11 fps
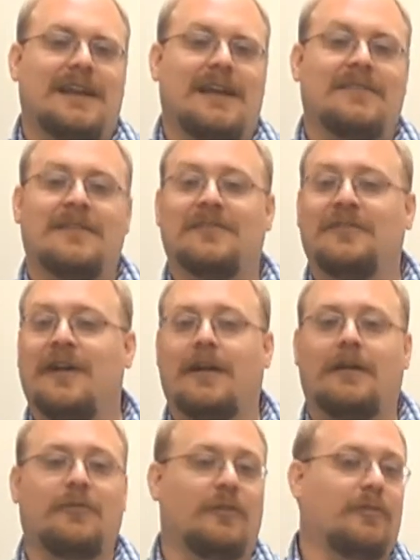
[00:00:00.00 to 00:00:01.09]
and then they're not
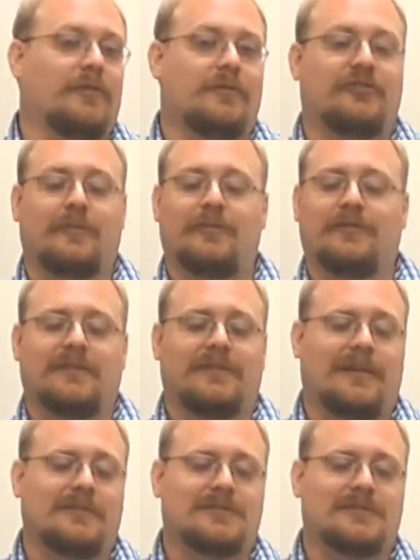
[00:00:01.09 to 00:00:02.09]
going to be able to play their trumpet the entire